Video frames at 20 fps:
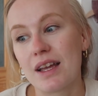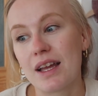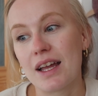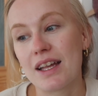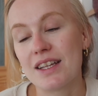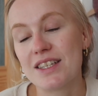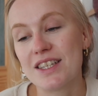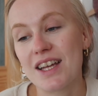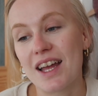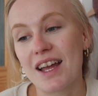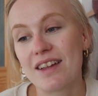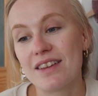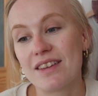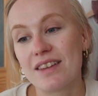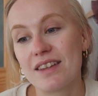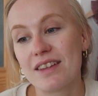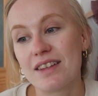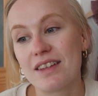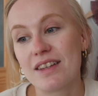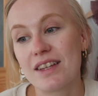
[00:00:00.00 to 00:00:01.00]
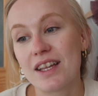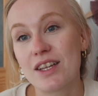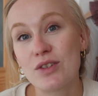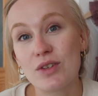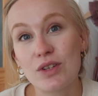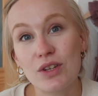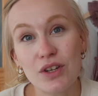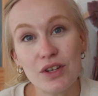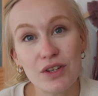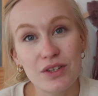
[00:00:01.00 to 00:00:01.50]
yeah, they're
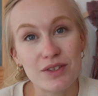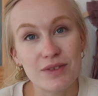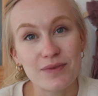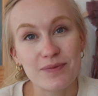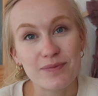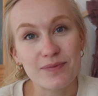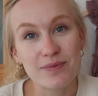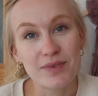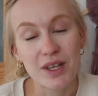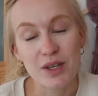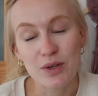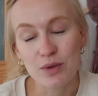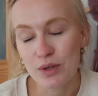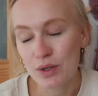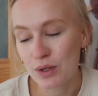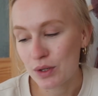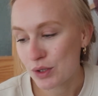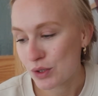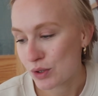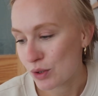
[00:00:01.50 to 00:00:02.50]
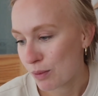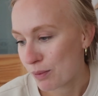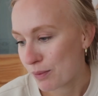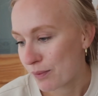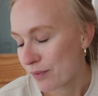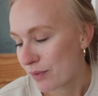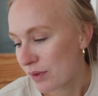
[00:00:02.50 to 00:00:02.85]
doing good. They're doing a good job.